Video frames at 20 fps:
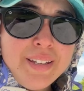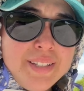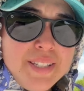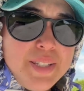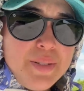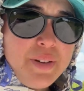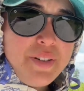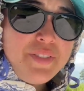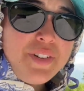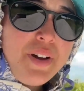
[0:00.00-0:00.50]

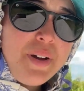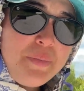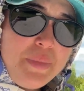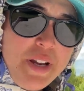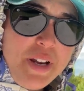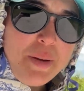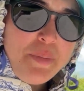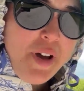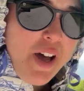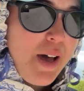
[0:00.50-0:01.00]
So I've got
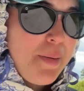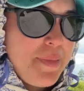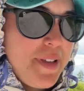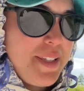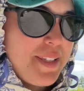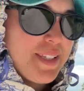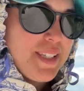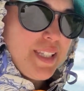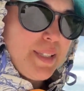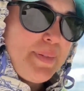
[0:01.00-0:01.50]
Mary
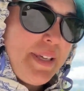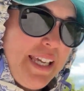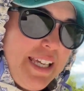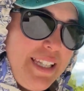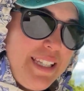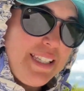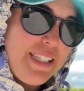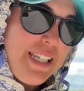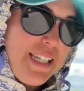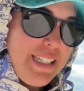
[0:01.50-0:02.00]
Poppins
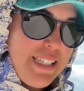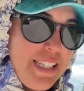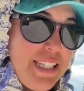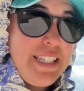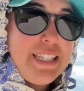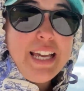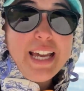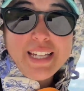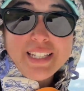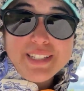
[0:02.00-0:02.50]
because it's
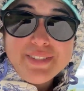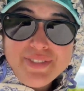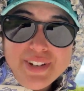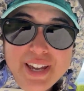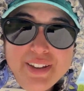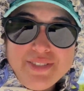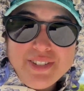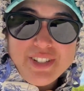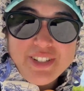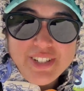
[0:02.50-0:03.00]

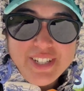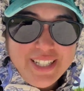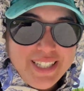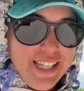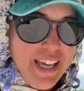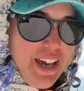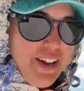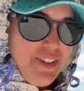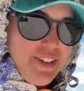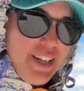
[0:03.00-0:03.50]
95 degrees
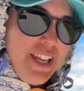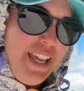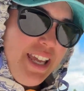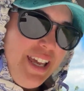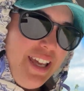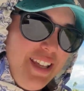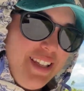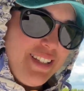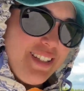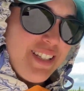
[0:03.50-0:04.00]
out,
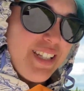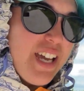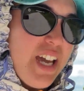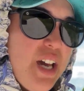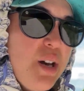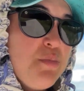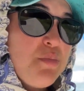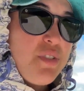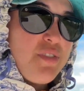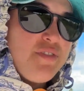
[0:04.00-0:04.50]
and
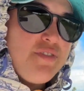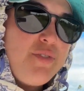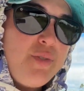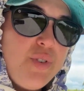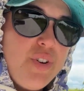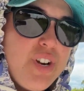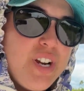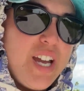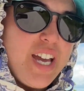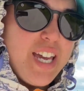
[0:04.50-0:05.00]

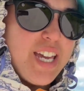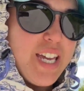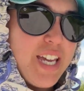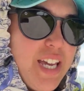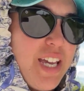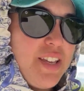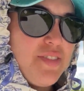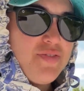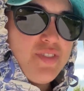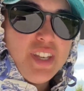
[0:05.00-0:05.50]
before I
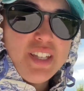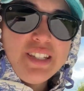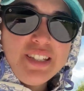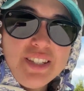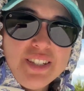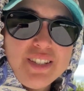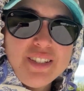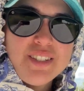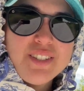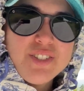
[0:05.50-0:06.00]
hit this
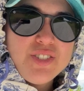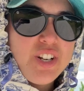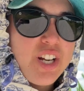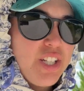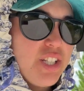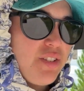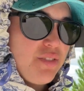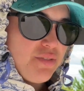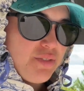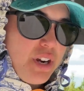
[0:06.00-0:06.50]

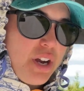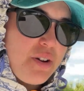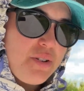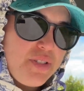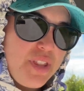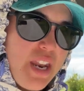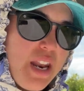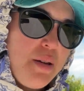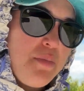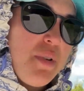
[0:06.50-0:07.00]
stretch of
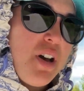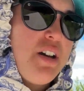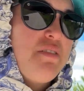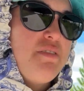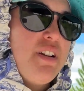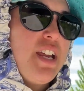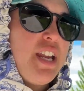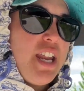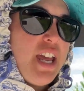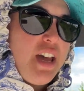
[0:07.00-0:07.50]
road that I'm on
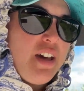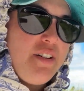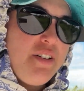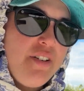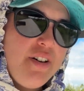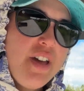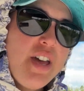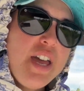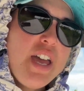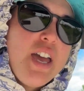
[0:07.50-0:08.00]
right now,
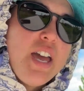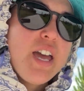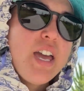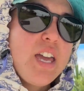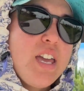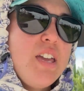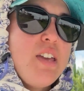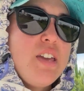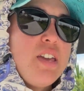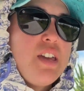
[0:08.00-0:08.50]

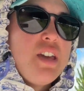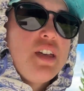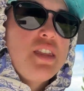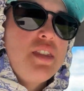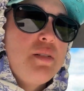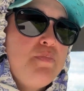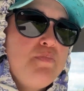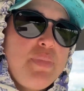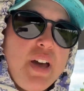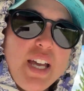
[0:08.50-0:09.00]

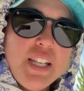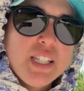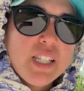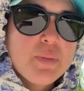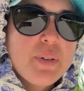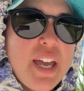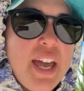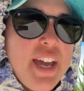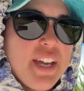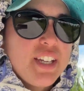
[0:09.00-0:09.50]
the best
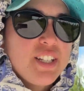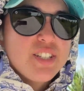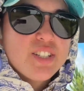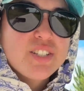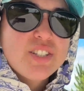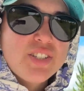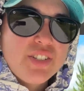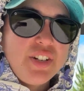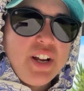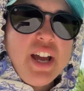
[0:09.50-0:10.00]
way I could
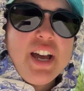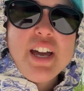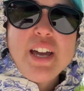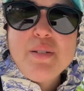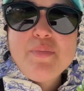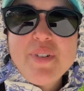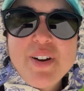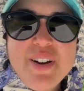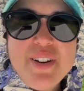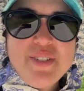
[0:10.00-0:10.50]

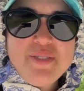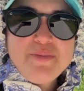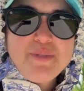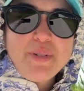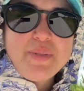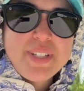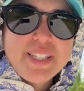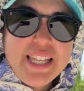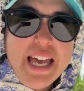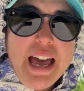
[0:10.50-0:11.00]
describe
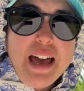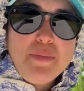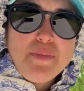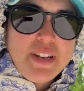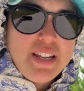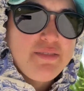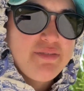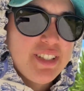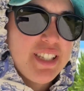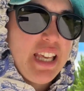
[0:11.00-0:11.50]
what was
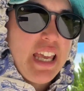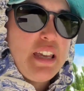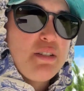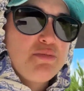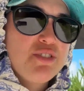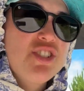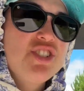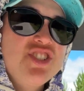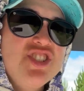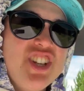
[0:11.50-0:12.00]
happening was it
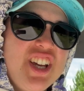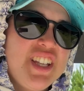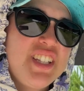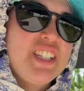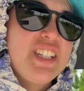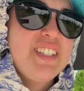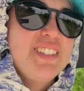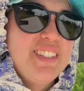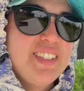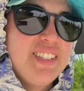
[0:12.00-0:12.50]
was
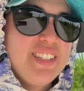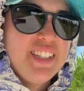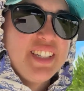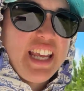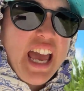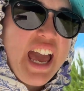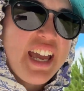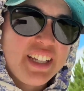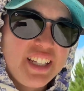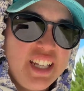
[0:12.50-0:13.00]
just
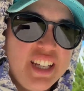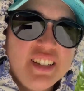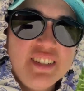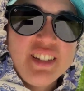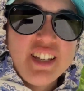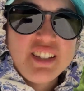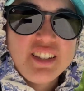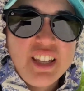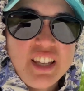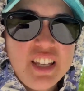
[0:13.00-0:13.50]
stagnant.
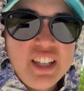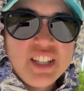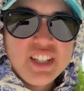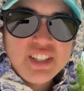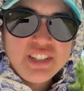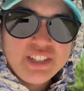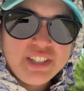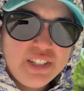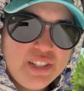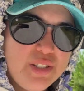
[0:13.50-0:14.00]
Like the
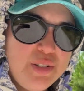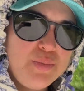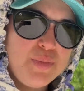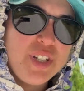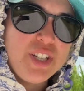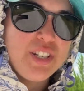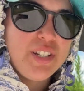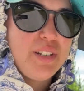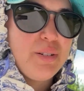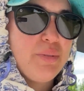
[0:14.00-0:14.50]
heat and
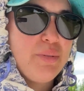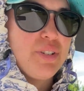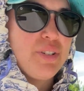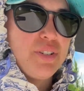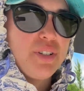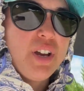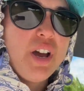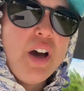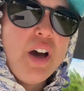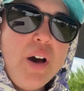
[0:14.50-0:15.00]
humidity
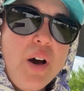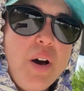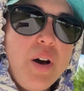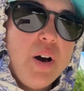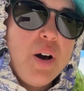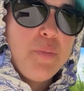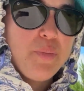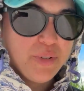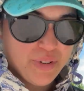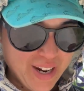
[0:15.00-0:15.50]
were
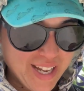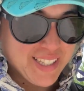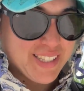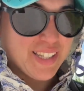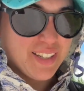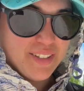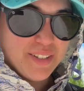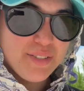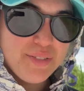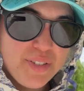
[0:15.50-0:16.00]

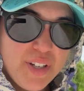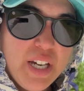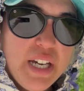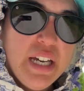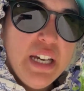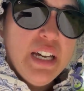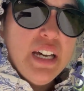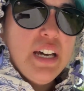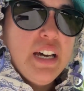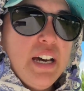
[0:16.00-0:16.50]
oppressive,
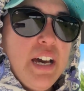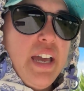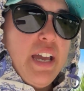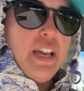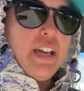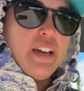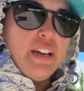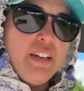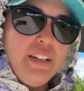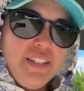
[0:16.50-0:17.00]

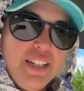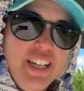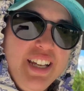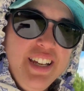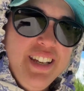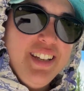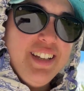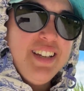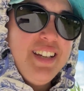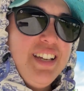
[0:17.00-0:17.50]

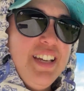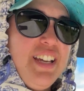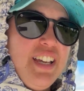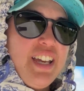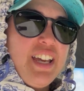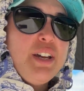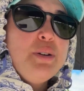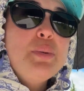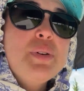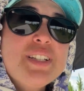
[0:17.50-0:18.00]
and
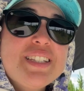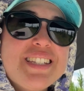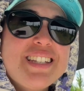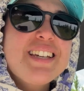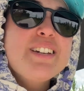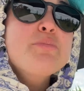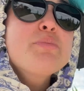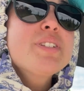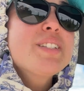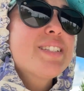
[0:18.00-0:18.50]
it
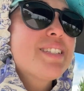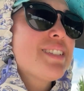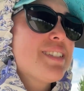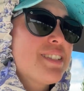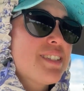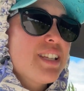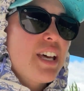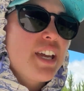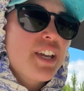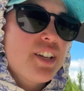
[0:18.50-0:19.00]
was
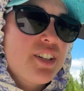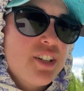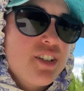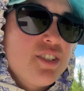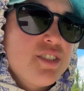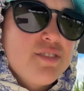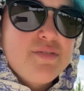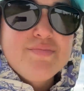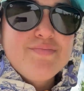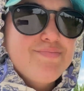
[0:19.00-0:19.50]
like
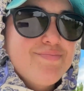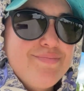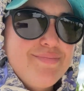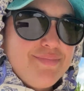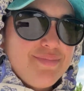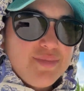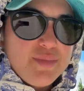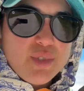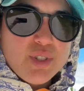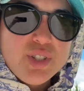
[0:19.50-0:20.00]

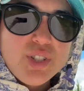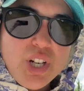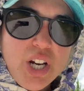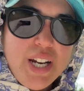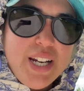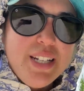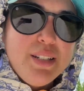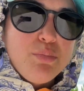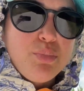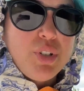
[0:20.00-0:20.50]

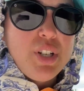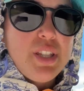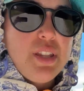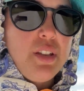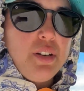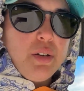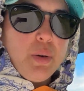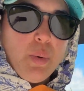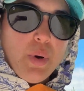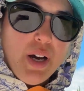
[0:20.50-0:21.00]
trying to breathe
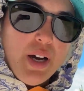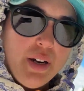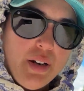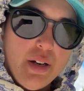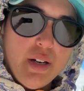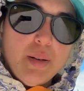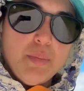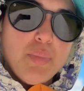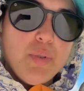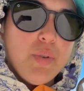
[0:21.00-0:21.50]
underwater
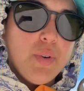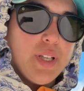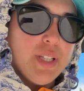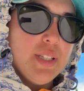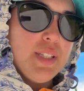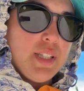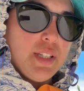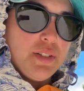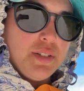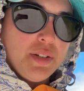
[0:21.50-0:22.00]
at
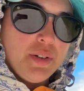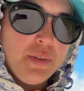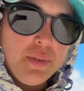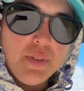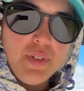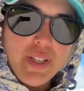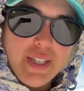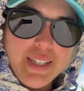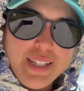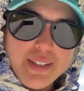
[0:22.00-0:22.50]
points, you know,
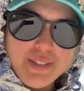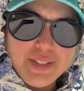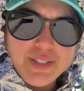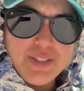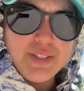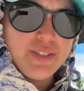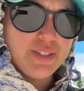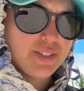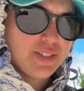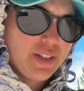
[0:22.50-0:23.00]
like
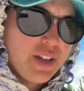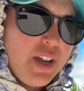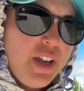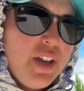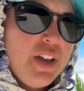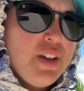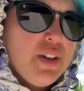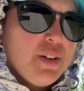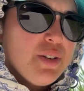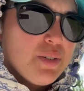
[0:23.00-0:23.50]
it's just
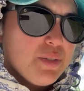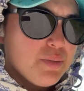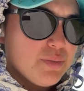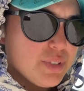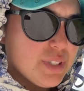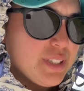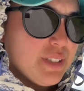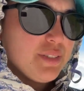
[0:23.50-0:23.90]
really,